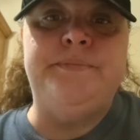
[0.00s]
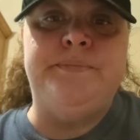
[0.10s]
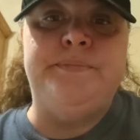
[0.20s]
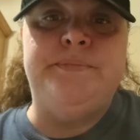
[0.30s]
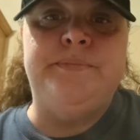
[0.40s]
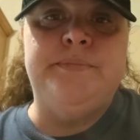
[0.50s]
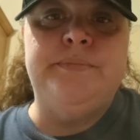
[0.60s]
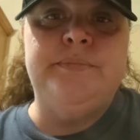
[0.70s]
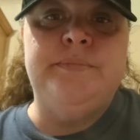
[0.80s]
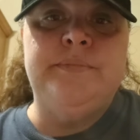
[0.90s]

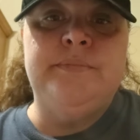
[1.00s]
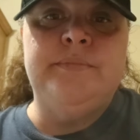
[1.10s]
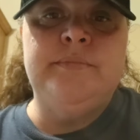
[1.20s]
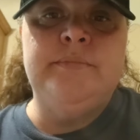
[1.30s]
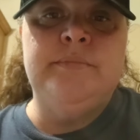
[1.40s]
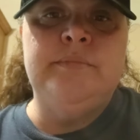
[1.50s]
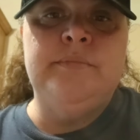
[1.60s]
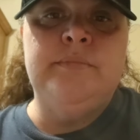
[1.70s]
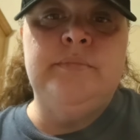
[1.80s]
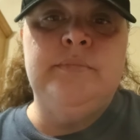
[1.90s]

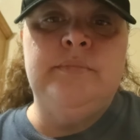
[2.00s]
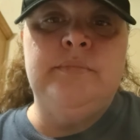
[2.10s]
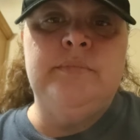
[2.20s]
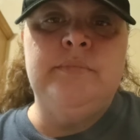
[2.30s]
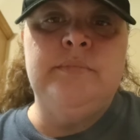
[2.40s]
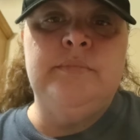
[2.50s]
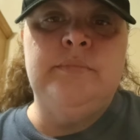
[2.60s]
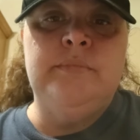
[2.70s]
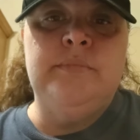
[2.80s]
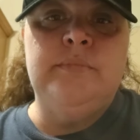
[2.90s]

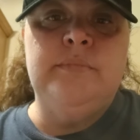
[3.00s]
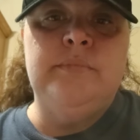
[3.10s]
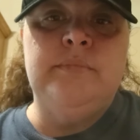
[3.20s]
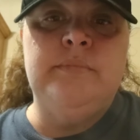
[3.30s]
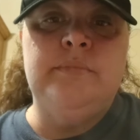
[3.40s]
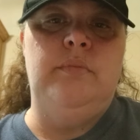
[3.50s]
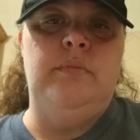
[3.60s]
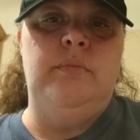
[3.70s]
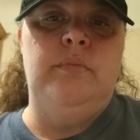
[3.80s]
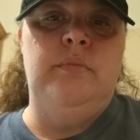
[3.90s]

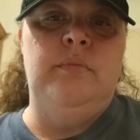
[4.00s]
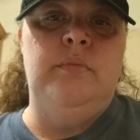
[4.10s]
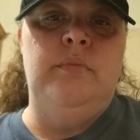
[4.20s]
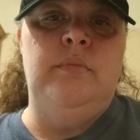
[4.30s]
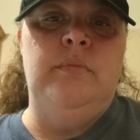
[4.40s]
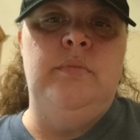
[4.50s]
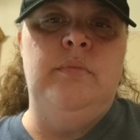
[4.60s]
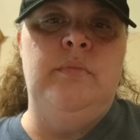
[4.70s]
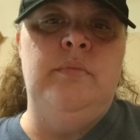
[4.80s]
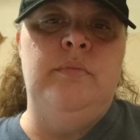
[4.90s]

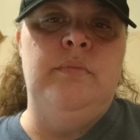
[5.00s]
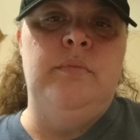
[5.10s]
No one is speaking in this clip.